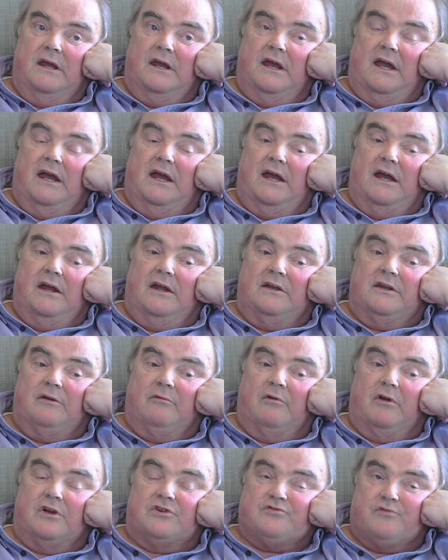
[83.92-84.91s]
And they
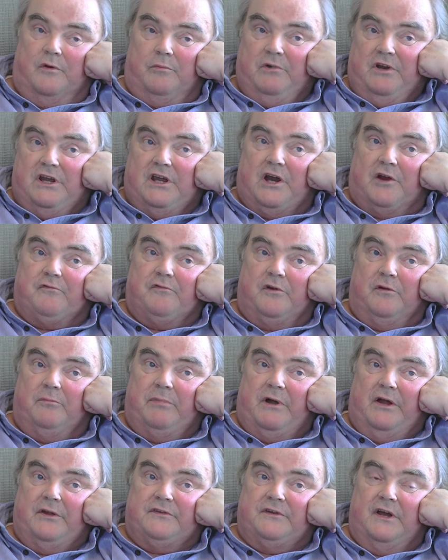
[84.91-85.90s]
were extremely careful
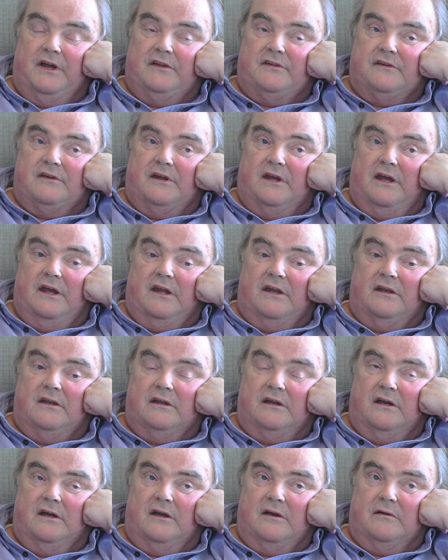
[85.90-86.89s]
about that, and